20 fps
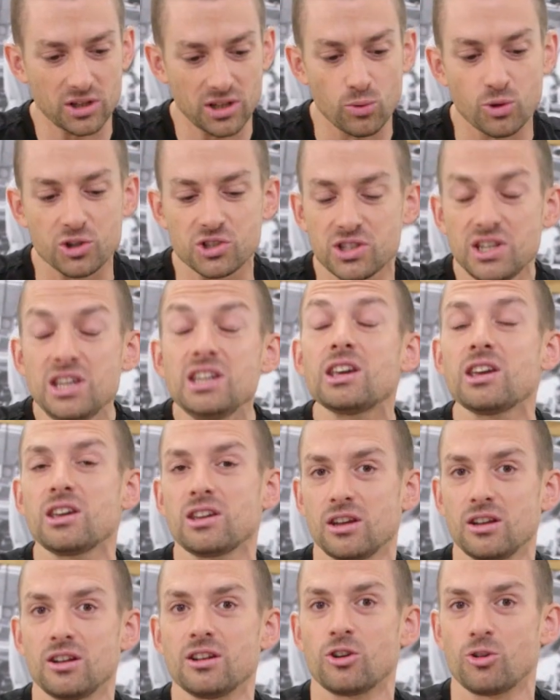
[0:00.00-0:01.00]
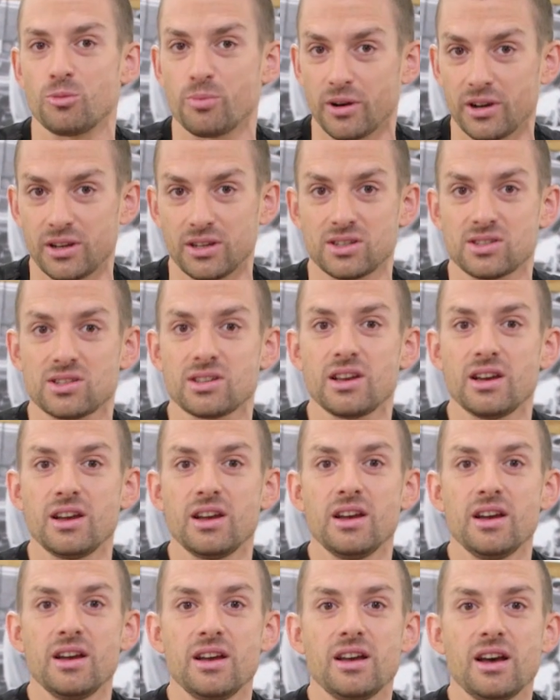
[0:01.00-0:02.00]
they were seeking in their bikes.
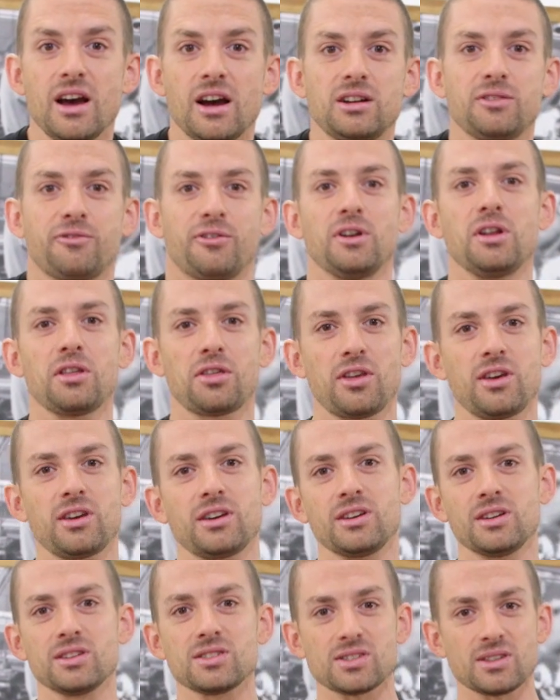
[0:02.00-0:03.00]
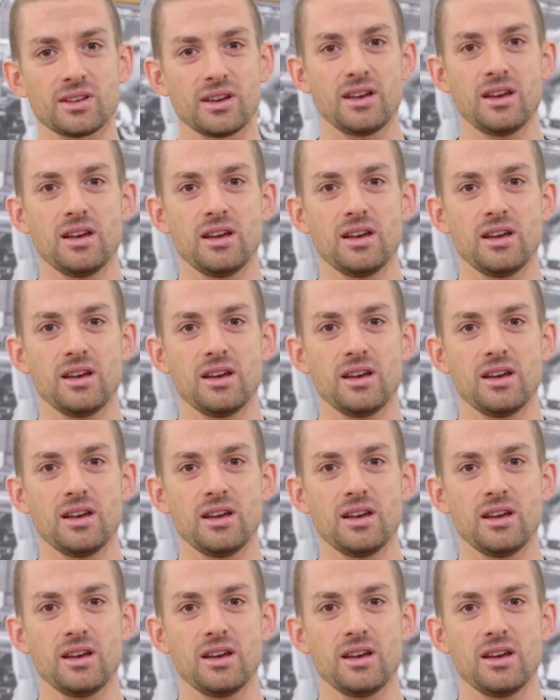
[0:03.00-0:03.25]
And the funny thing is,